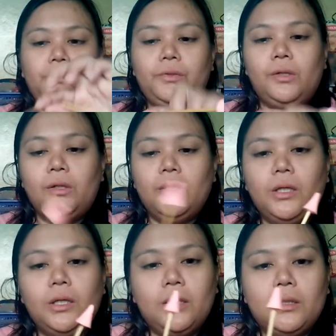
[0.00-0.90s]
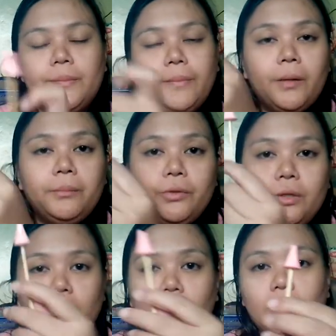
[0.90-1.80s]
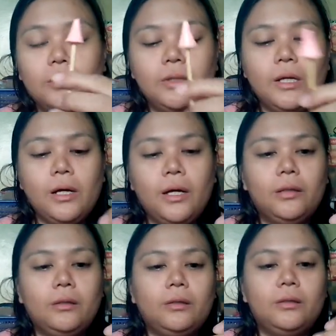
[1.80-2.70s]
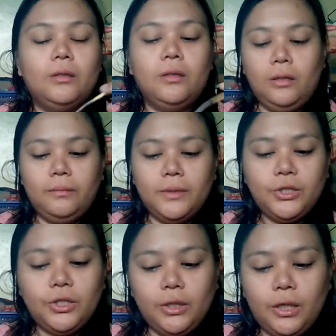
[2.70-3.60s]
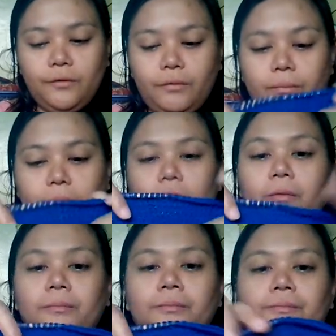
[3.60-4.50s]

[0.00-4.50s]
using this bamboo needle that Mission gave me.